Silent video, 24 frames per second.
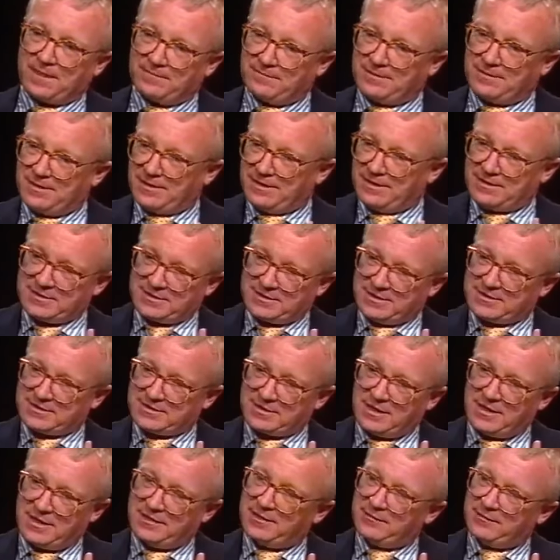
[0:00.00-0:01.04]
It's
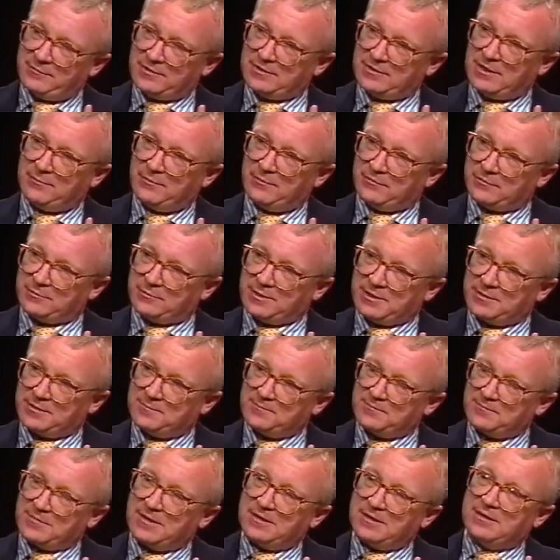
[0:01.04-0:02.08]
tied in with doublespeak.
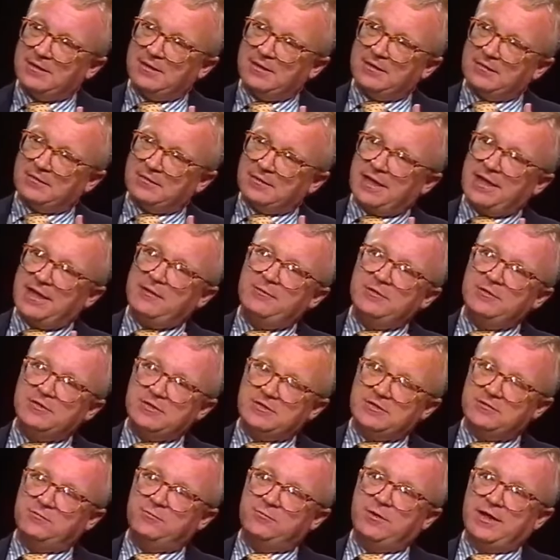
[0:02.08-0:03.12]
Language
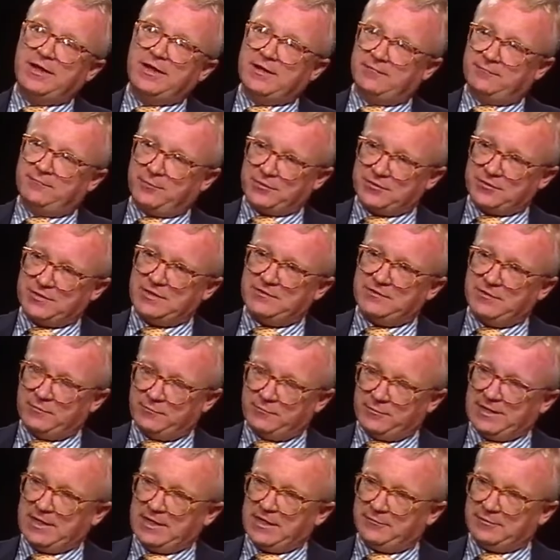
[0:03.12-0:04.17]
is a way of perceiving
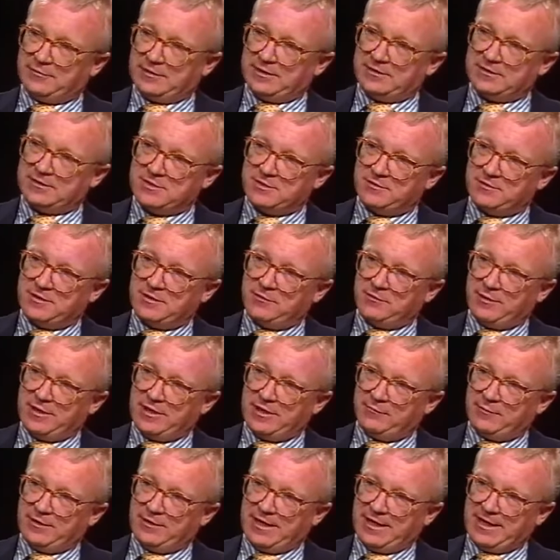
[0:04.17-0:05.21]
reality. It's the only
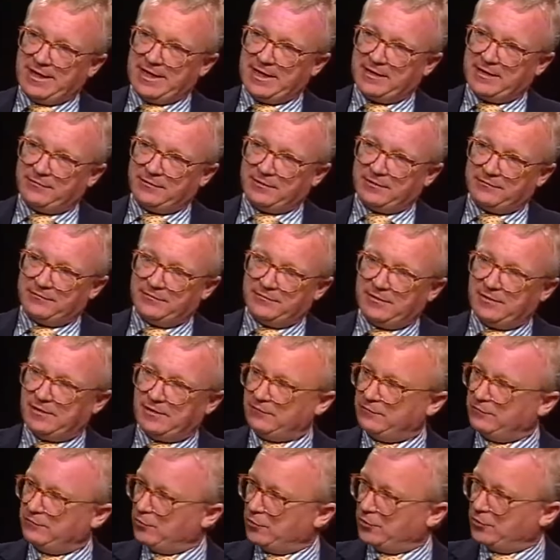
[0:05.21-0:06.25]
way we have of
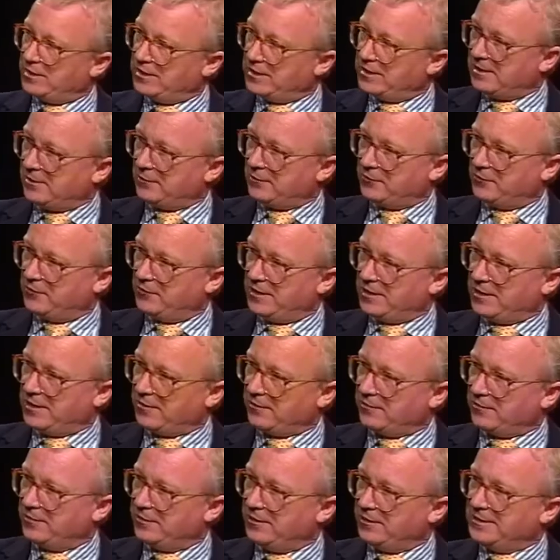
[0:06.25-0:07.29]
looking out
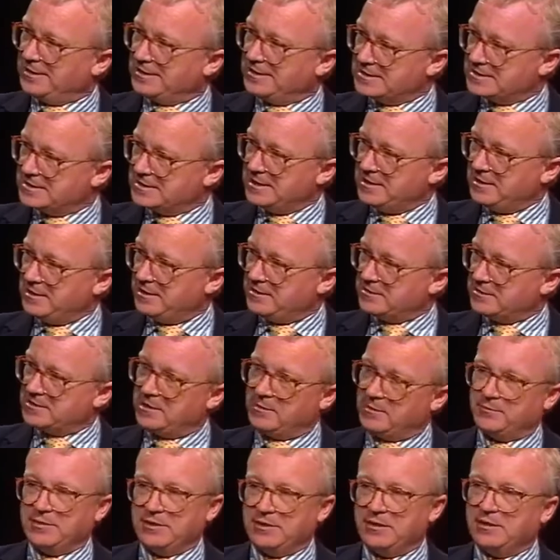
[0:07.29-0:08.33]
there, seeing
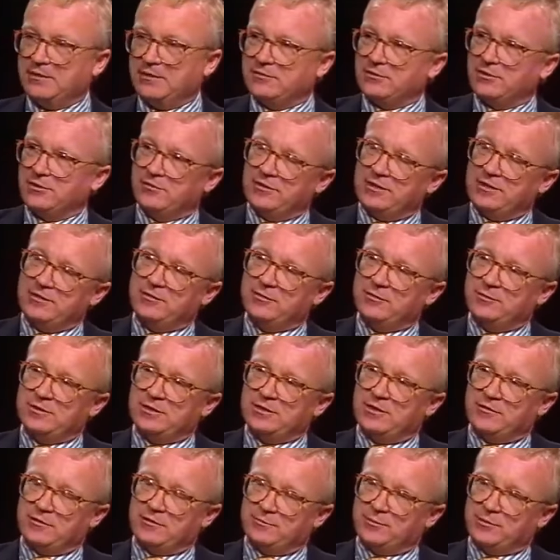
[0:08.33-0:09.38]
something, and turning to
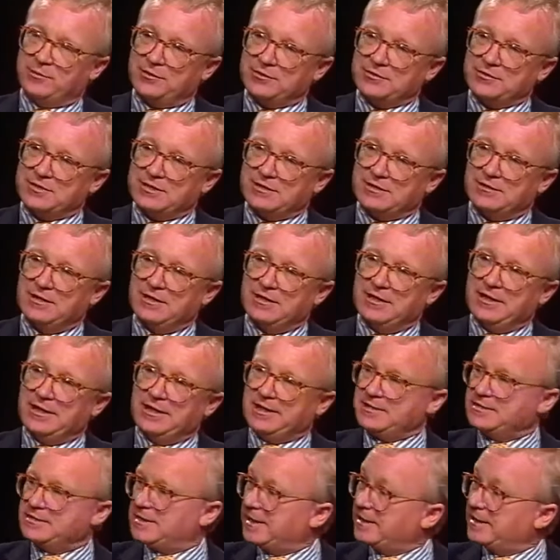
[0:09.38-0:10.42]
another person
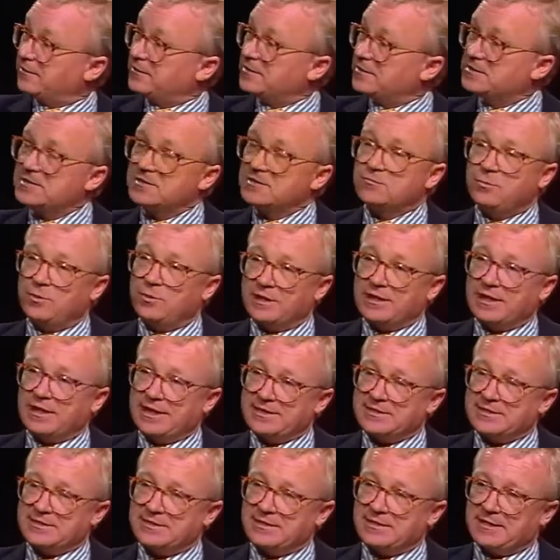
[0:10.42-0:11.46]
and saying, this is what
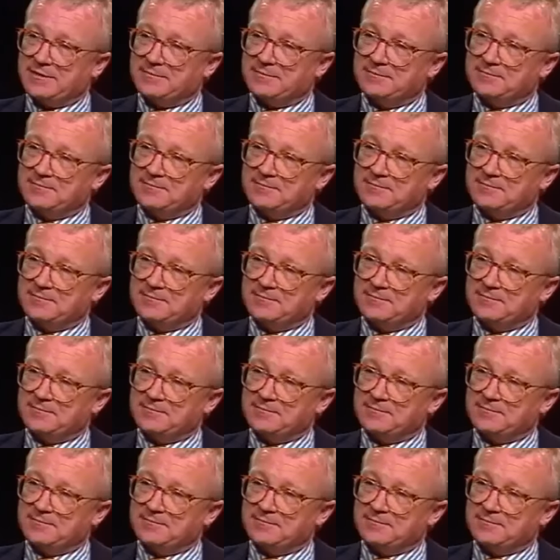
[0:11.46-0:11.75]
I see.